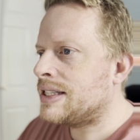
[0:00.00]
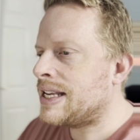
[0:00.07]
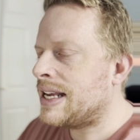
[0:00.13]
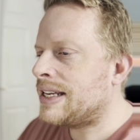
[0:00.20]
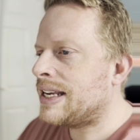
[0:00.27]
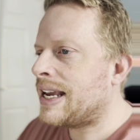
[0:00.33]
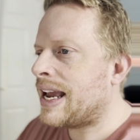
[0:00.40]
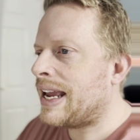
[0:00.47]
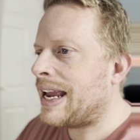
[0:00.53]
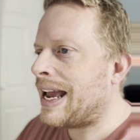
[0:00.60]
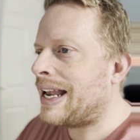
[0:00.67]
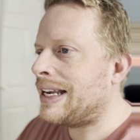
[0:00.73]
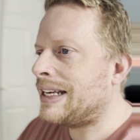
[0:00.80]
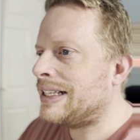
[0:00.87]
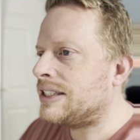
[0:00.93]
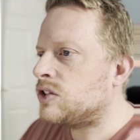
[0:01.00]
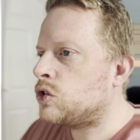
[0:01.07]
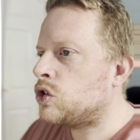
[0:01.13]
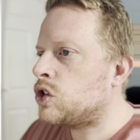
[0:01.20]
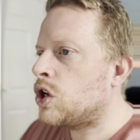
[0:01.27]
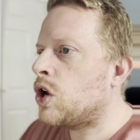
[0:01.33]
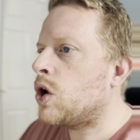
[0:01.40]
Dedicate at
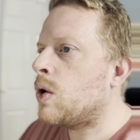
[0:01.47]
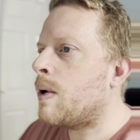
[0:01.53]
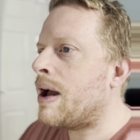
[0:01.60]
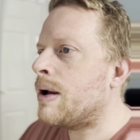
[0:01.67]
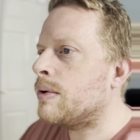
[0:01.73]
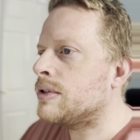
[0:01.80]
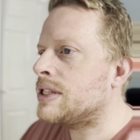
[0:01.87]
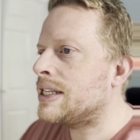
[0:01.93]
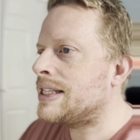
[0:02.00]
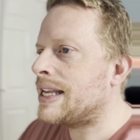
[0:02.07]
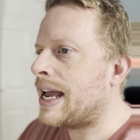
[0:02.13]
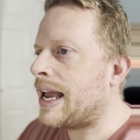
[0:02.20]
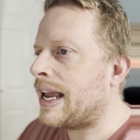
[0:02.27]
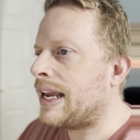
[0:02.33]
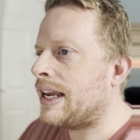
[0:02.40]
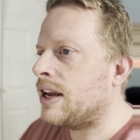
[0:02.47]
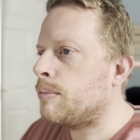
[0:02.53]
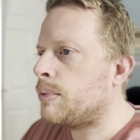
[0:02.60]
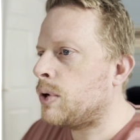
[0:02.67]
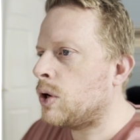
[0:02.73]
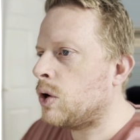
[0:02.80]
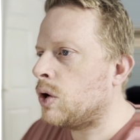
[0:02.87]
least 2 hours a day
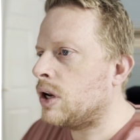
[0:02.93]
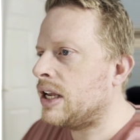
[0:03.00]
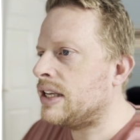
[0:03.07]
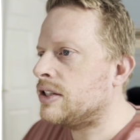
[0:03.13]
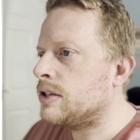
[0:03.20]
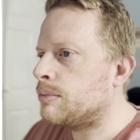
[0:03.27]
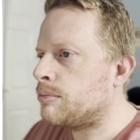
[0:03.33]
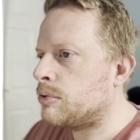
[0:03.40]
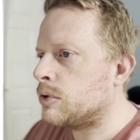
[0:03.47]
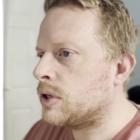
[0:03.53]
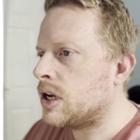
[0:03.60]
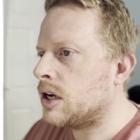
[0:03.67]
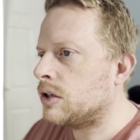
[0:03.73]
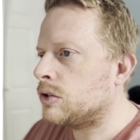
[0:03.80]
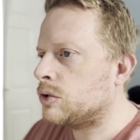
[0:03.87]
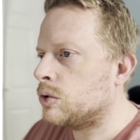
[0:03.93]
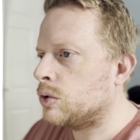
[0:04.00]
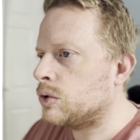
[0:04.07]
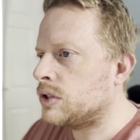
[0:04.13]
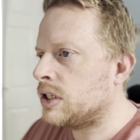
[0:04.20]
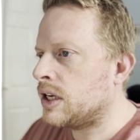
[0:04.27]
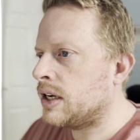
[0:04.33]
purely to product
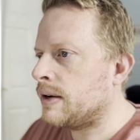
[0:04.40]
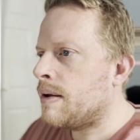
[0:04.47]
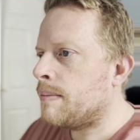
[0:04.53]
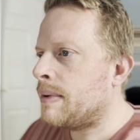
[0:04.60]
sourcing.